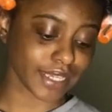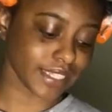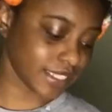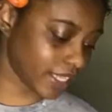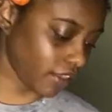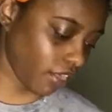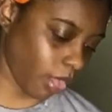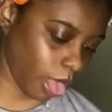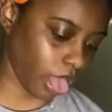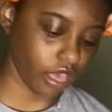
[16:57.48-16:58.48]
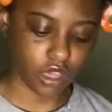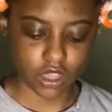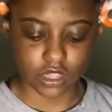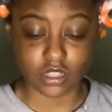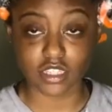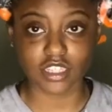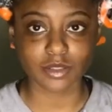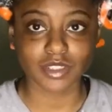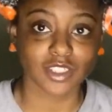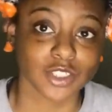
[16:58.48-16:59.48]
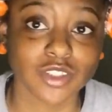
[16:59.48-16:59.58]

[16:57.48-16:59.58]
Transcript: it's... This is a